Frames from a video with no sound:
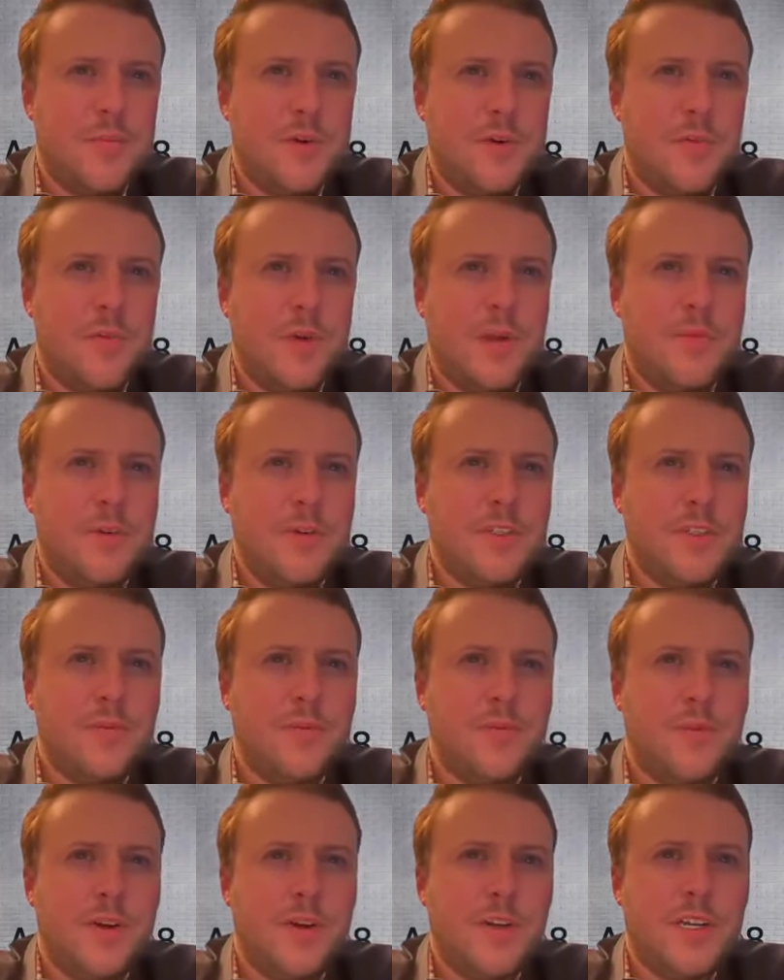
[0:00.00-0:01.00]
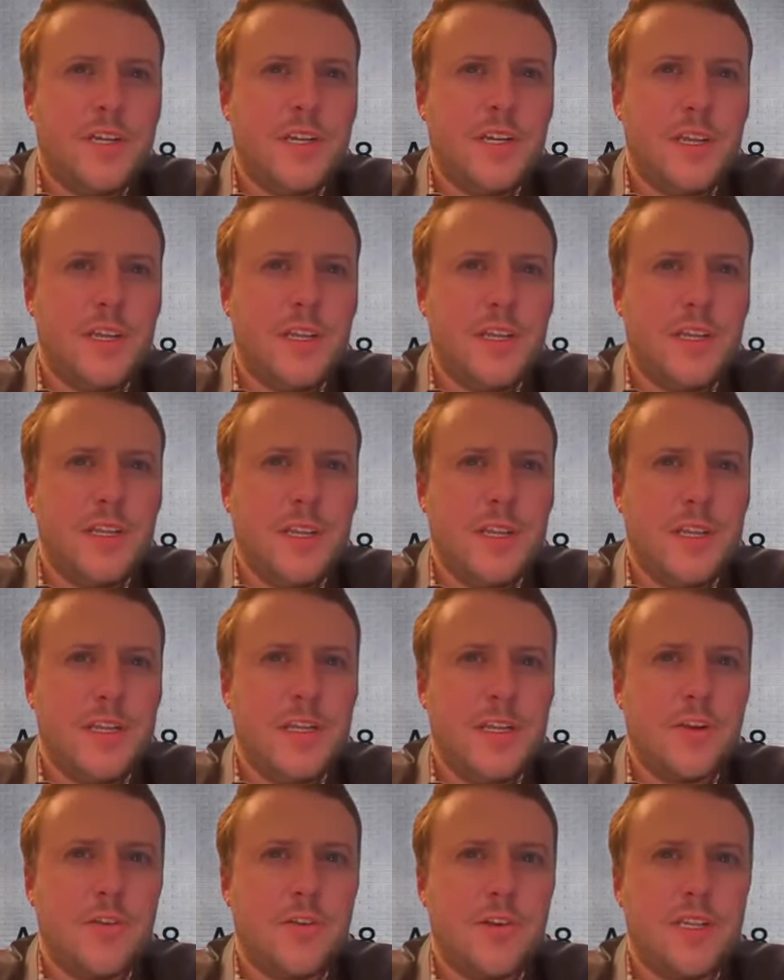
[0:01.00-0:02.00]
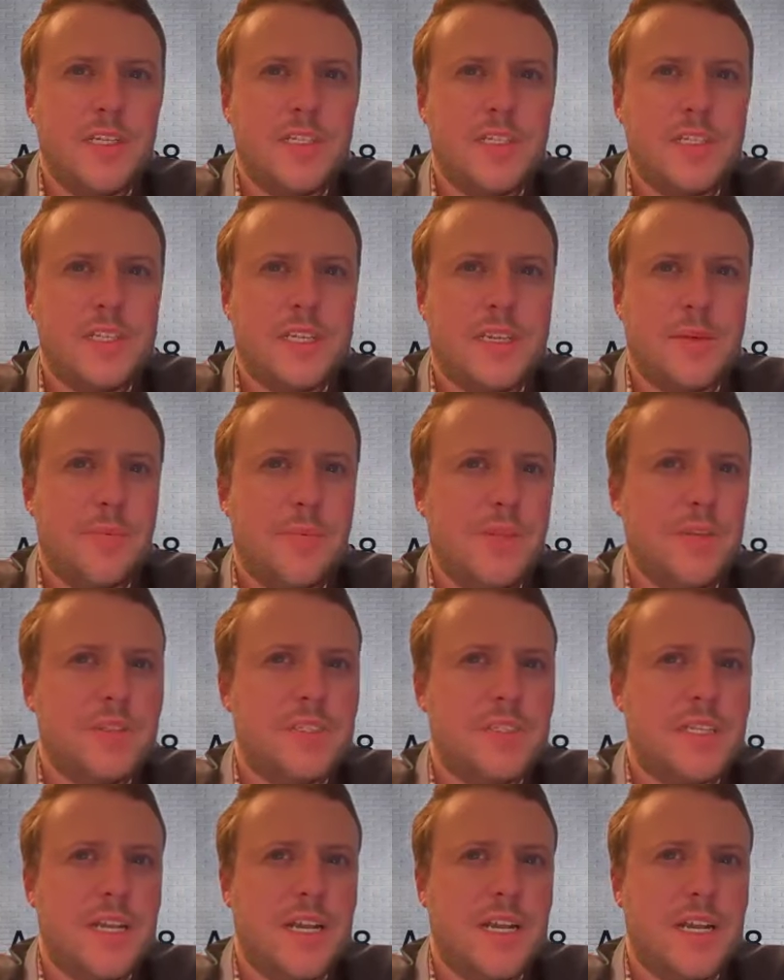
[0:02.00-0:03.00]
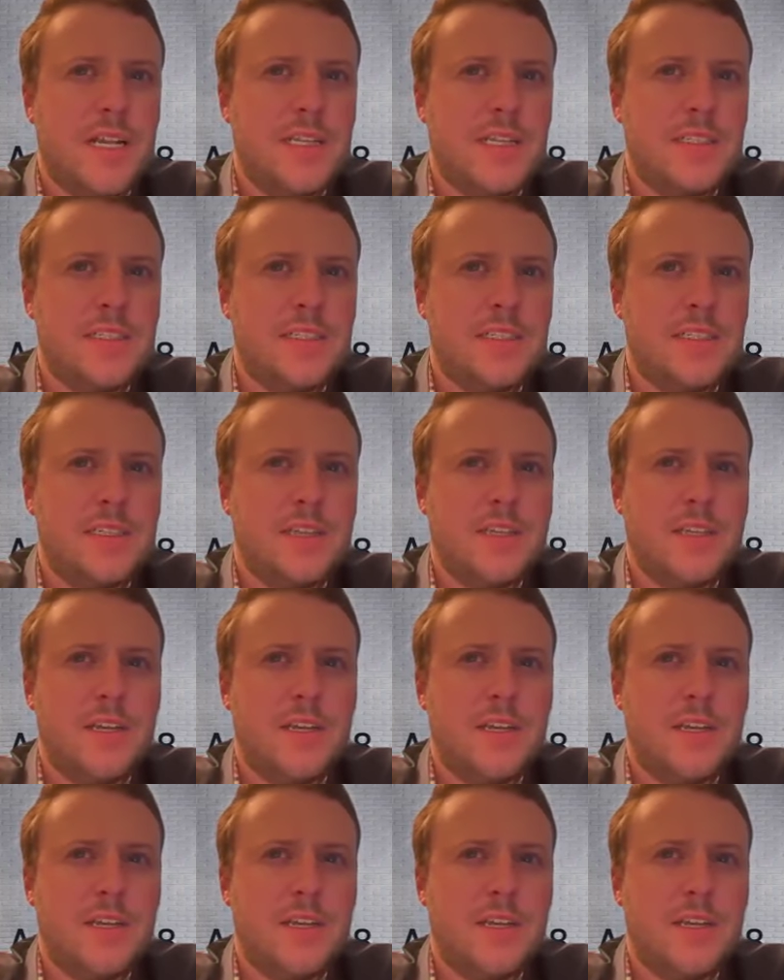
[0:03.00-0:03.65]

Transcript: but when would you want to increase the compute size